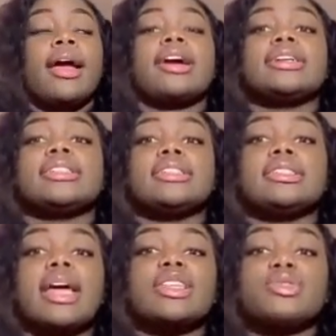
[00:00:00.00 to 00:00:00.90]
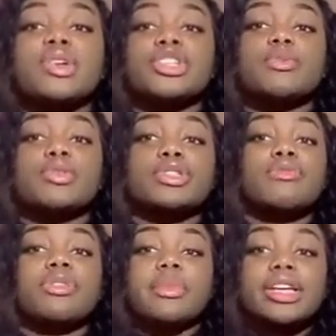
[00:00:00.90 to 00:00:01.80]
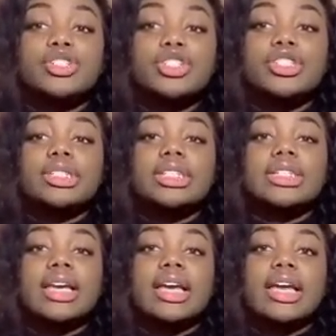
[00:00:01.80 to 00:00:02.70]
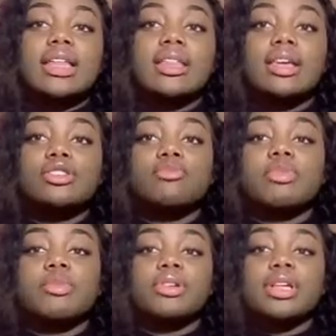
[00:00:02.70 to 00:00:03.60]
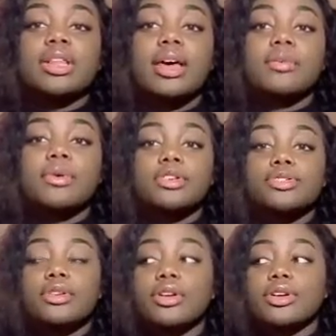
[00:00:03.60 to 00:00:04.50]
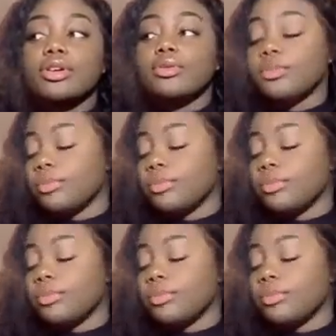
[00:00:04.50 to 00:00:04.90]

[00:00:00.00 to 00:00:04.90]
Because that's when you get your most information, and they just be putting a lot of pressure on you.